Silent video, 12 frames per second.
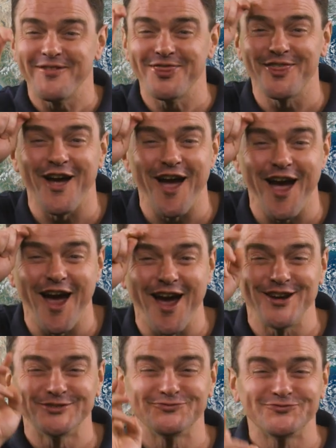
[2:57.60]
Bet you didn't
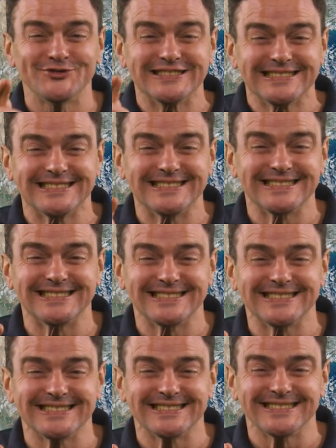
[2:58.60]
think of that answer.
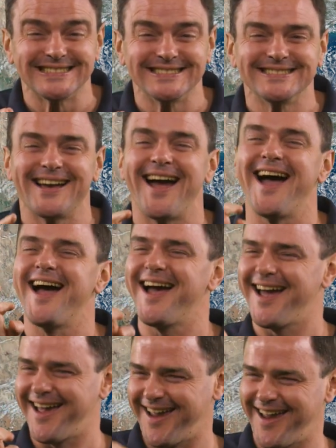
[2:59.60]

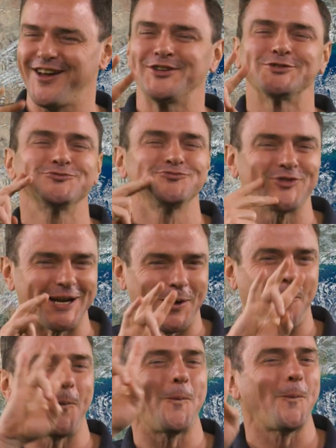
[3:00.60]
That was a bit of a trick
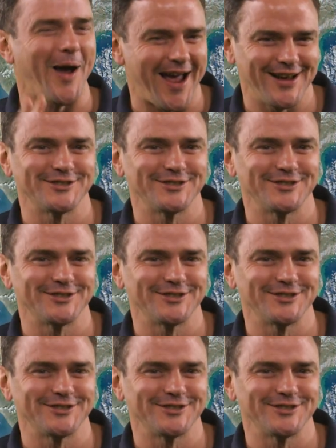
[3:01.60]
question.